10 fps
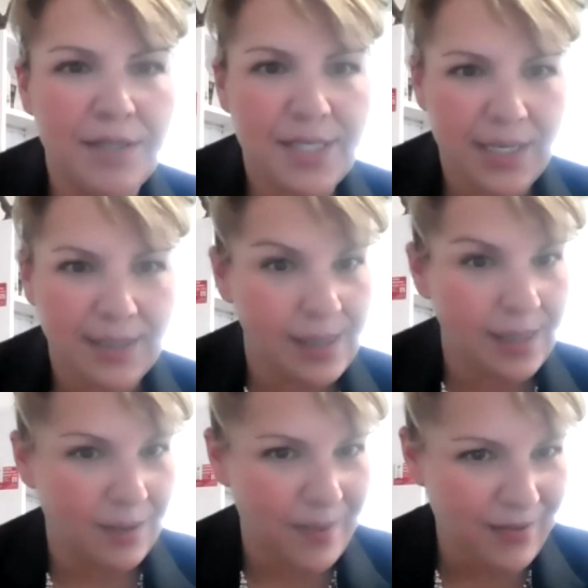State is a
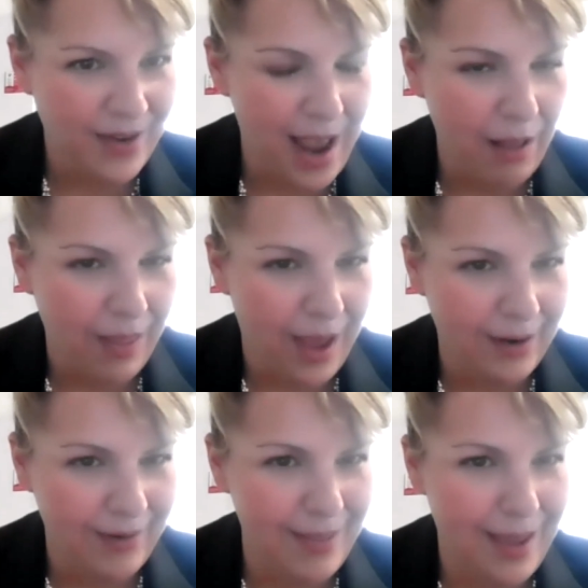little bit of an
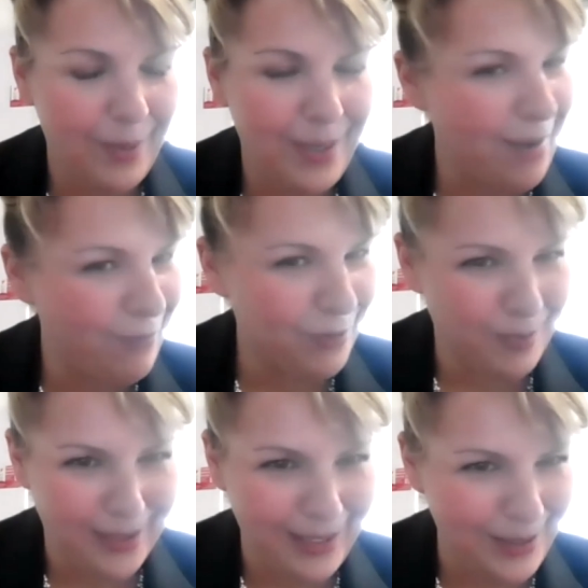outlier in that we never
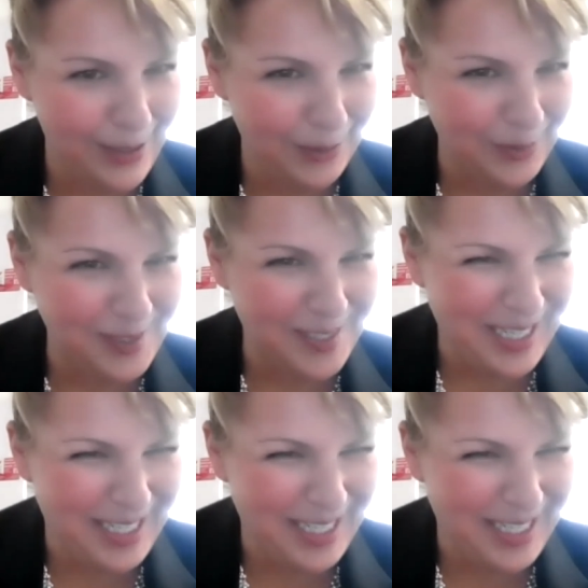really closed.